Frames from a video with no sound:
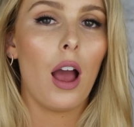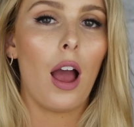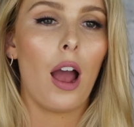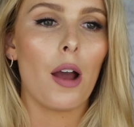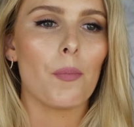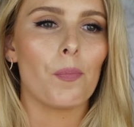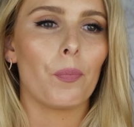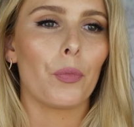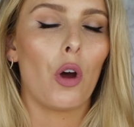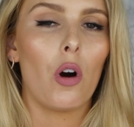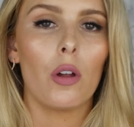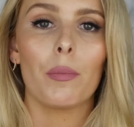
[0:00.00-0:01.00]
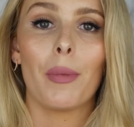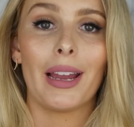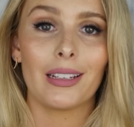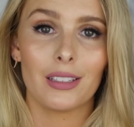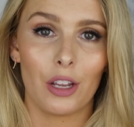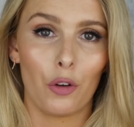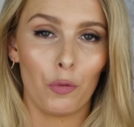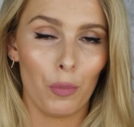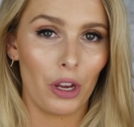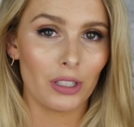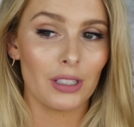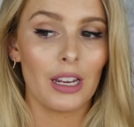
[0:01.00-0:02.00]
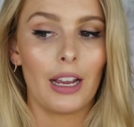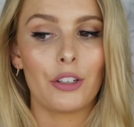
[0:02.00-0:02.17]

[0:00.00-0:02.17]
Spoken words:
on myself personally.